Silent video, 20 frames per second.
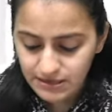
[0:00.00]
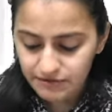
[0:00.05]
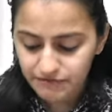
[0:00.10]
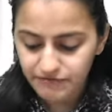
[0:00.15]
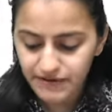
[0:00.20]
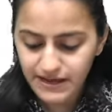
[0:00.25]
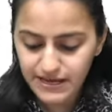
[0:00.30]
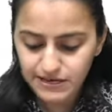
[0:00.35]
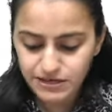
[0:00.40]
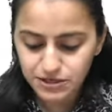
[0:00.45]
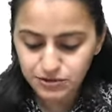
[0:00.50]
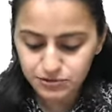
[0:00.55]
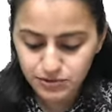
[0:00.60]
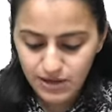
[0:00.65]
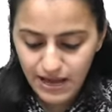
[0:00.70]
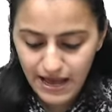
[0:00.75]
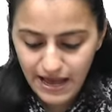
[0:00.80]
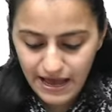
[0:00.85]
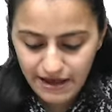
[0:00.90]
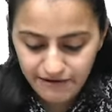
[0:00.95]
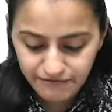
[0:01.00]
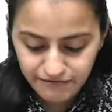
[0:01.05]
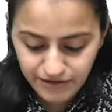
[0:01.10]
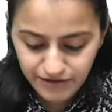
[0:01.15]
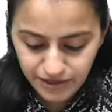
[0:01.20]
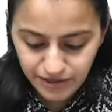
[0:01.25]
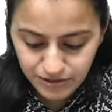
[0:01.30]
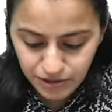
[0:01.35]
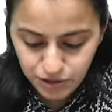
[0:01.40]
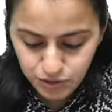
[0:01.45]
where you have
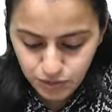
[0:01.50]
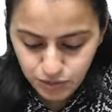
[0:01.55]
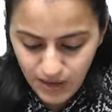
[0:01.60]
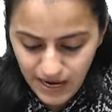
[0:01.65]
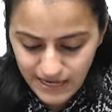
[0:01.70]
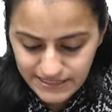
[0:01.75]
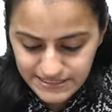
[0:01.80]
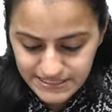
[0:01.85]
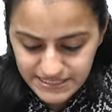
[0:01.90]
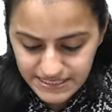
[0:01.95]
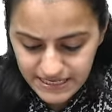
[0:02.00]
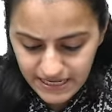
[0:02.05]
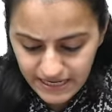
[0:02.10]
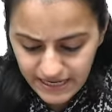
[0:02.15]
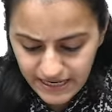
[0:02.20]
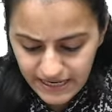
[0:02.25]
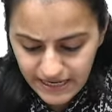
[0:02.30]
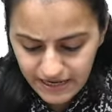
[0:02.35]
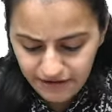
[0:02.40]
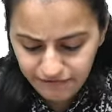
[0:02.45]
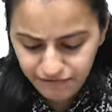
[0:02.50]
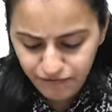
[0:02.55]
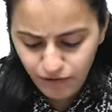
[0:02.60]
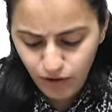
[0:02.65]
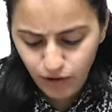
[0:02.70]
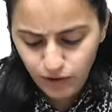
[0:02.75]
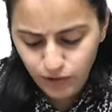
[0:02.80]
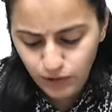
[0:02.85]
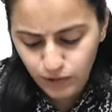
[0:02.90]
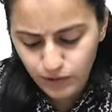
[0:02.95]
a URTI
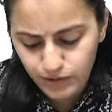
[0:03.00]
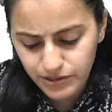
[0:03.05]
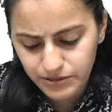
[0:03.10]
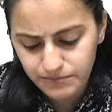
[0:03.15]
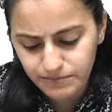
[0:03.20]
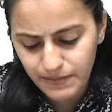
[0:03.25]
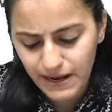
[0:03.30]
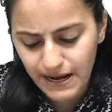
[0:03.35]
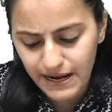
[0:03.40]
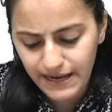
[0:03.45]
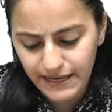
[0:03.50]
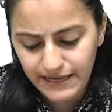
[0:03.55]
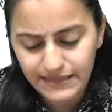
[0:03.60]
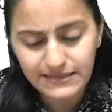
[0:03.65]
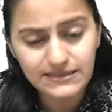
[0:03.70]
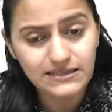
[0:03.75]
followed by